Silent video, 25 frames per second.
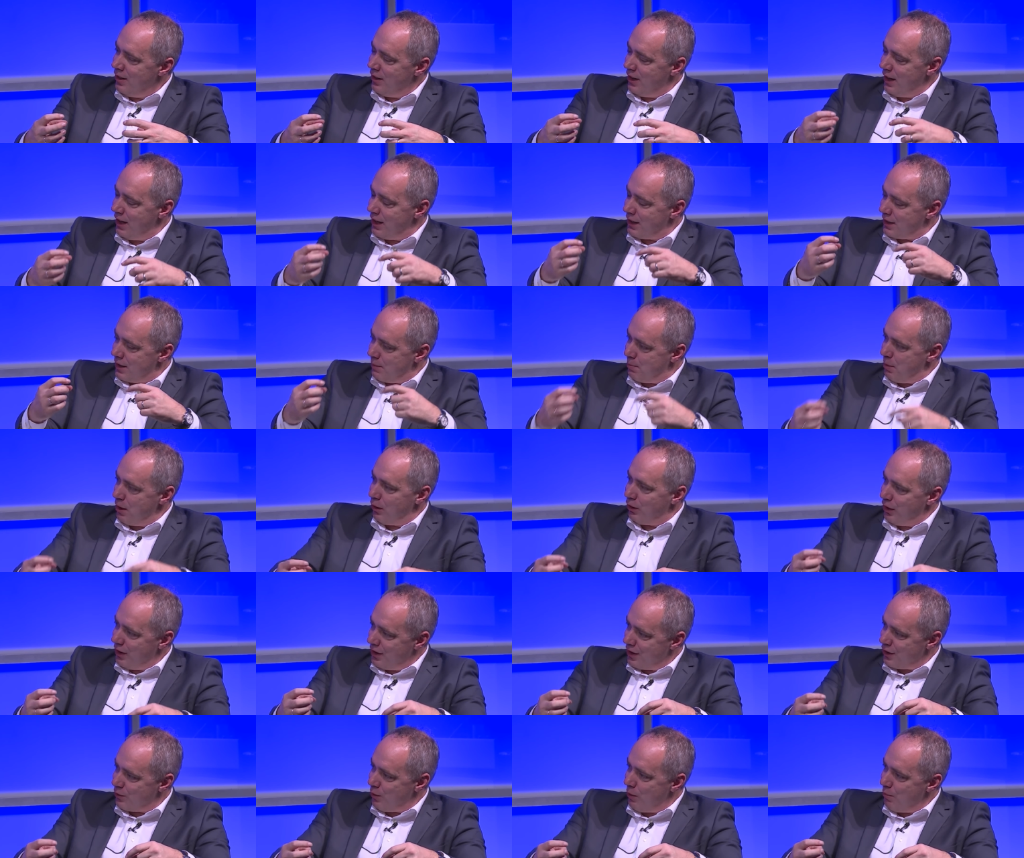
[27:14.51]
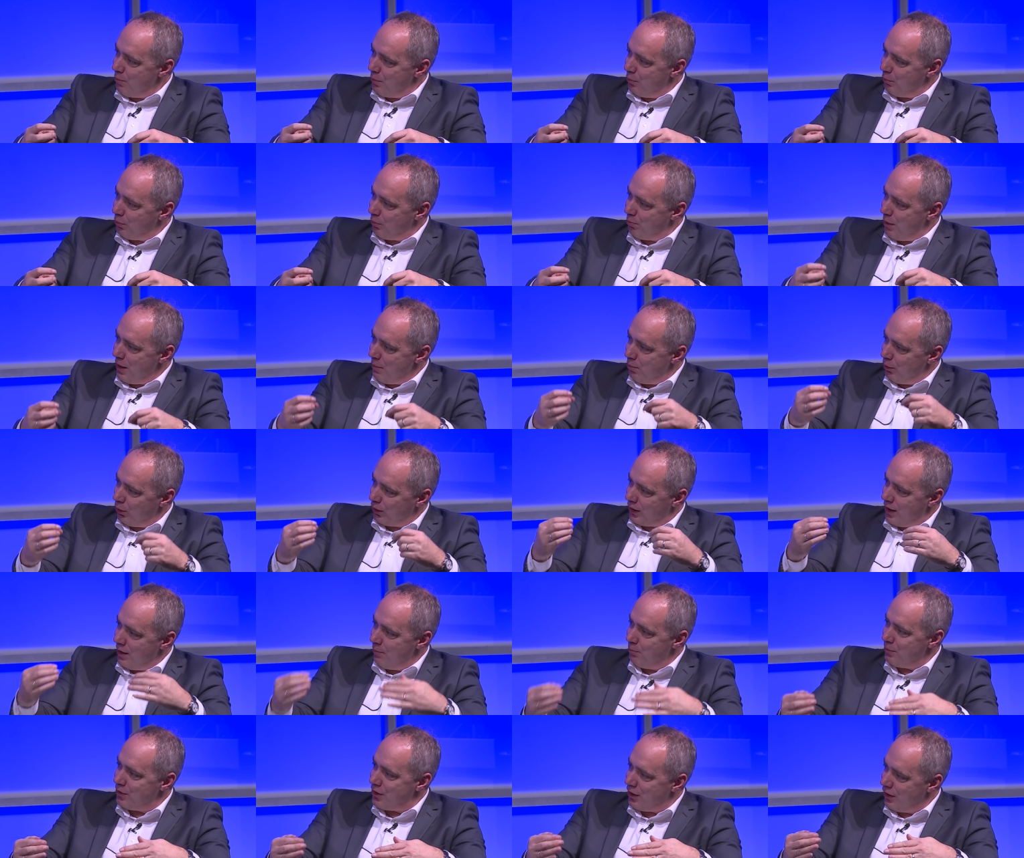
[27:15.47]
the experience when people
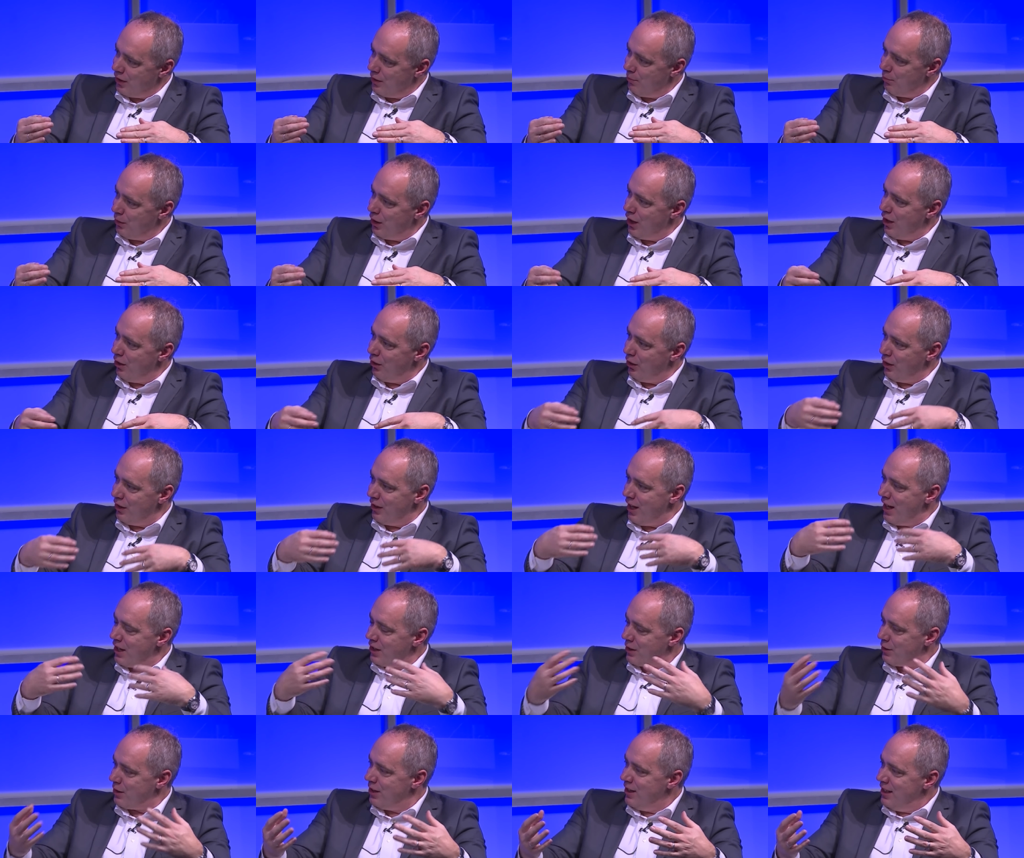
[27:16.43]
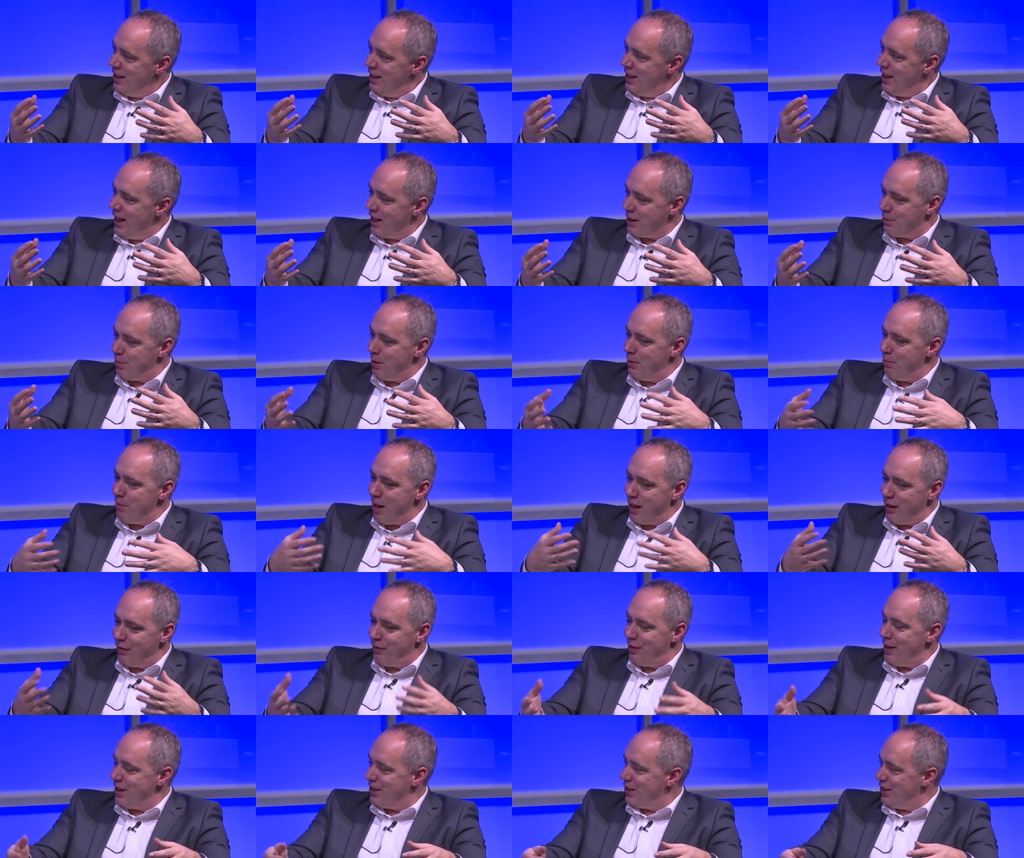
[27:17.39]
come to them, you know, and that's that's been
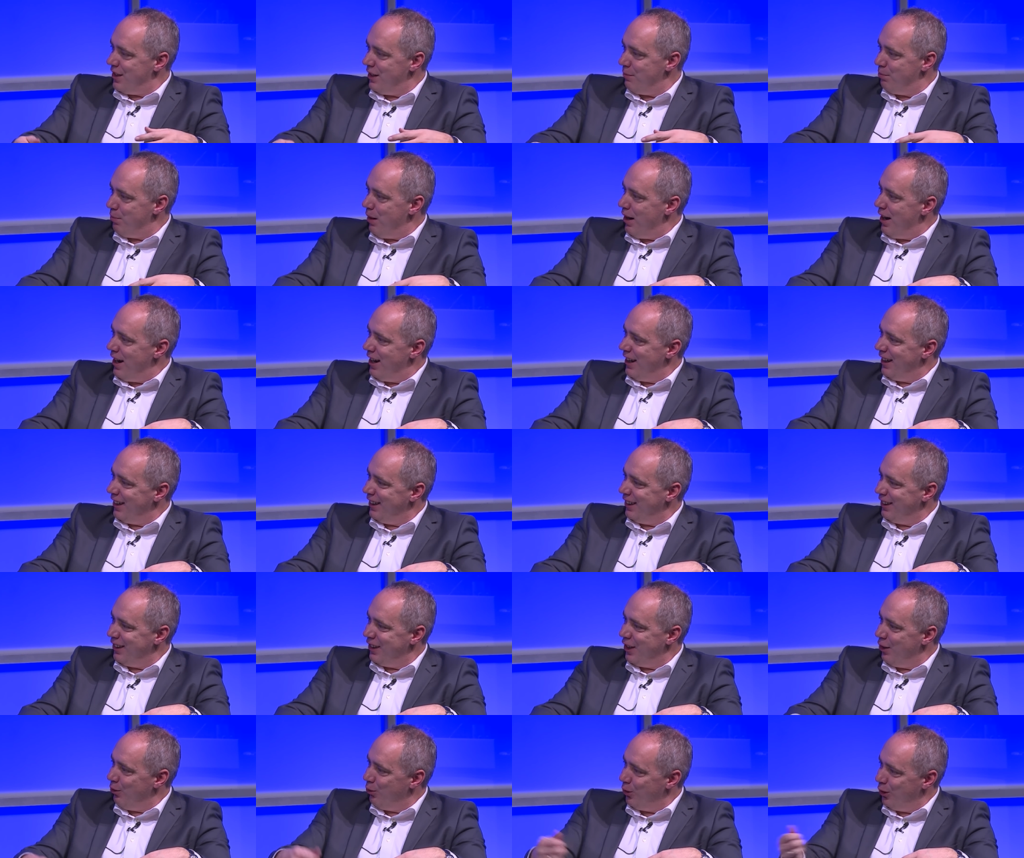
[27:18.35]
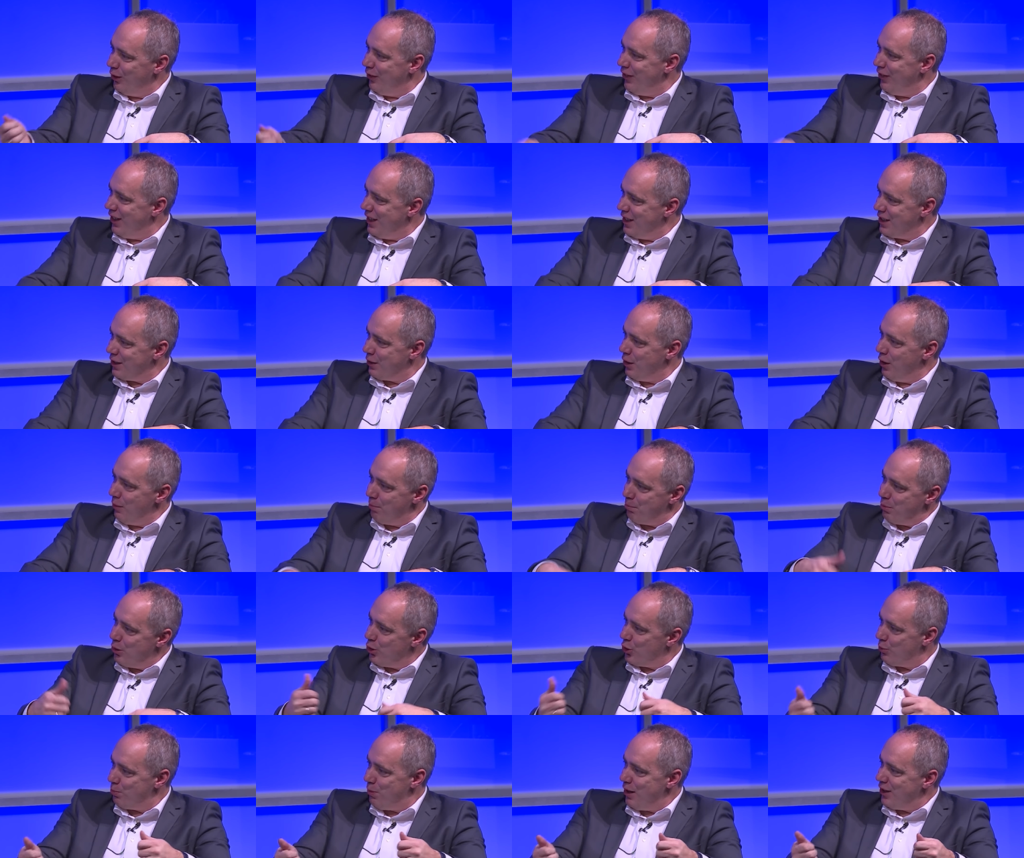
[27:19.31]
manifested by you know all of these uh,
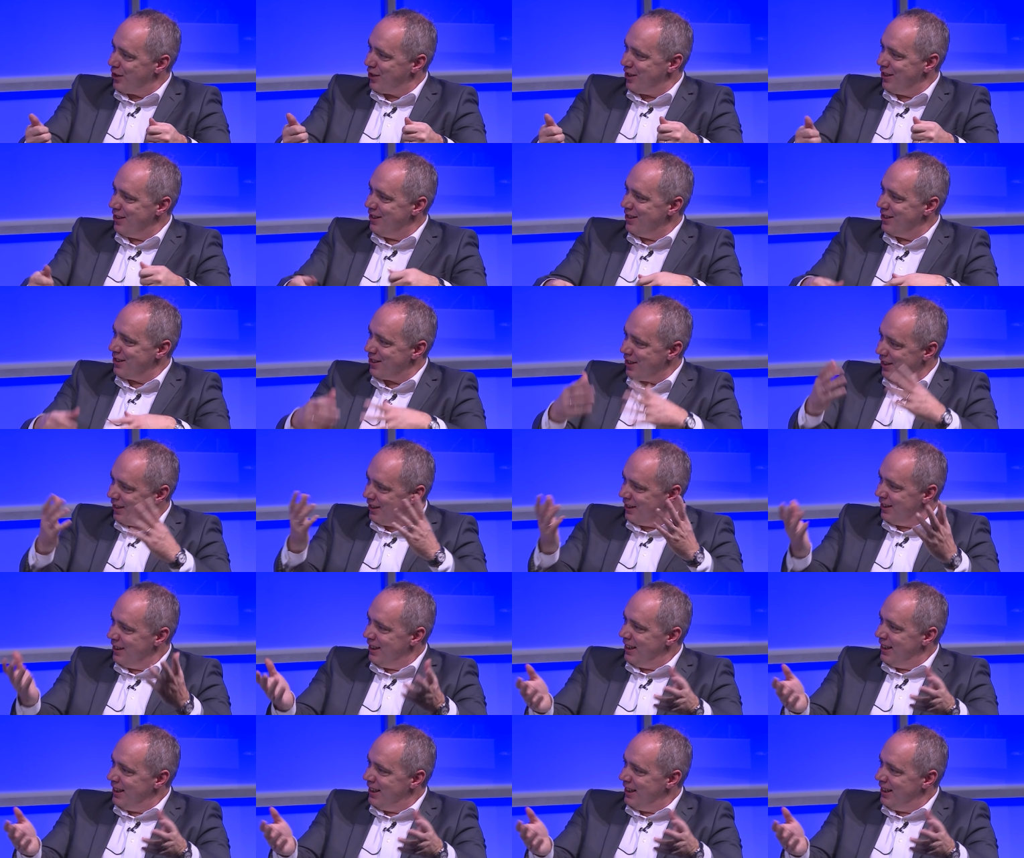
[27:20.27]
push buttons and